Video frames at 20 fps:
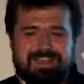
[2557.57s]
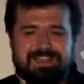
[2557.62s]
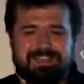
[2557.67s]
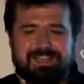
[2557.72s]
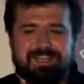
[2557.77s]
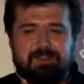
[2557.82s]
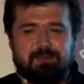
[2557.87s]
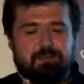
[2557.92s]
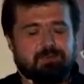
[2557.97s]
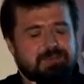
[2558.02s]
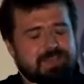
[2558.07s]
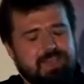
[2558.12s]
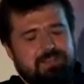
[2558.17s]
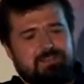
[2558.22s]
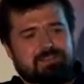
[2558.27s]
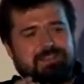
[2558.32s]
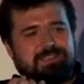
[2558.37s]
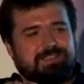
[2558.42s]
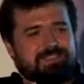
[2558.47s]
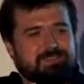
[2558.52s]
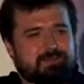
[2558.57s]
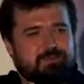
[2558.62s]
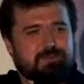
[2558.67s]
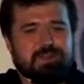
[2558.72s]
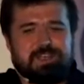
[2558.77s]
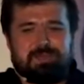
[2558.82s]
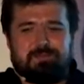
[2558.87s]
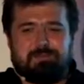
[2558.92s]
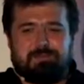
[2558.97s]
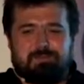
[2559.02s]
And then you get this
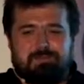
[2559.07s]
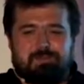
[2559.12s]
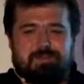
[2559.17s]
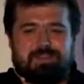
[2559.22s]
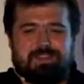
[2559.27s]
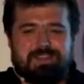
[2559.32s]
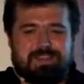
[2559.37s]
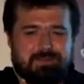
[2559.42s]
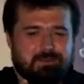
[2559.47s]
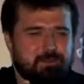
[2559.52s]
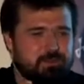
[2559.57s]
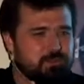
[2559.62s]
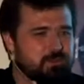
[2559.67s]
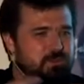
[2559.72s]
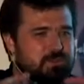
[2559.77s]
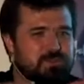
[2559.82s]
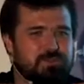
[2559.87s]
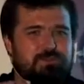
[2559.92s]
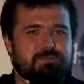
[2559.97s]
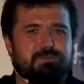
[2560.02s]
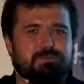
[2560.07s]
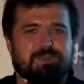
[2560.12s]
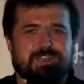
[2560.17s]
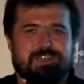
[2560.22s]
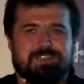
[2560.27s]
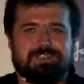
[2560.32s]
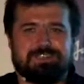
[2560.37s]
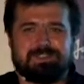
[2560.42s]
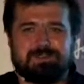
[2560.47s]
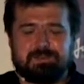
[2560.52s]
stream and you do stuff with
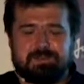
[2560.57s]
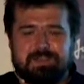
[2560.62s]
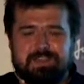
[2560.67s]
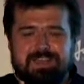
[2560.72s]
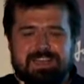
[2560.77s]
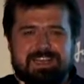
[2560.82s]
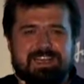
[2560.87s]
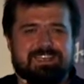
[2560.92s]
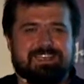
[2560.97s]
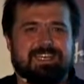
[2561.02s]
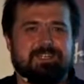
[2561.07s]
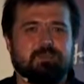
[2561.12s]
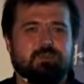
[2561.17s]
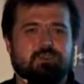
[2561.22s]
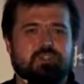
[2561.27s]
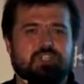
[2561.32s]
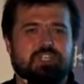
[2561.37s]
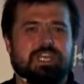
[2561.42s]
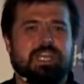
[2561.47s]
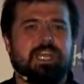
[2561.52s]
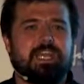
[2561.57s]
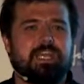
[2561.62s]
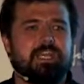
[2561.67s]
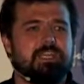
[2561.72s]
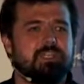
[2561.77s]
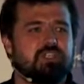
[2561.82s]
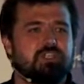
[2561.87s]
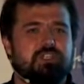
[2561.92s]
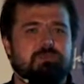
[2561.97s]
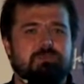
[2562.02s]
it. And then you
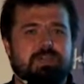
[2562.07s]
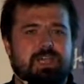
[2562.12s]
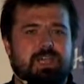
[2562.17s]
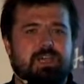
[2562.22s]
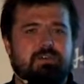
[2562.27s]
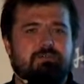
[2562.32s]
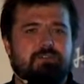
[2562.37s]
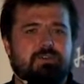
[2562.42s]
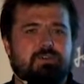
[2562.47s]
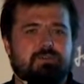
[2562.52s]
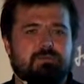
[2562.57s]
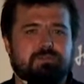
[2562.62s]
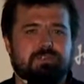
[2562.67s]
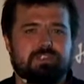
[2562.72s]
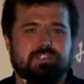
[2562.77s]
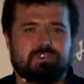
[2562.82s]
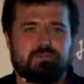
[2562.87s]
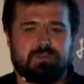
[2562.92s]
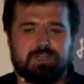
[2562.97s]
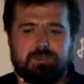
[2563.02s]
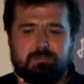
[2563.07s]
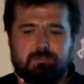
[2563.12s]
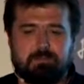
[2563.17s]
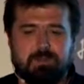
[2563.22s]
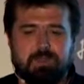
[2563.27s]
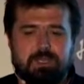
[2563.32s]
change the behavior of the stream.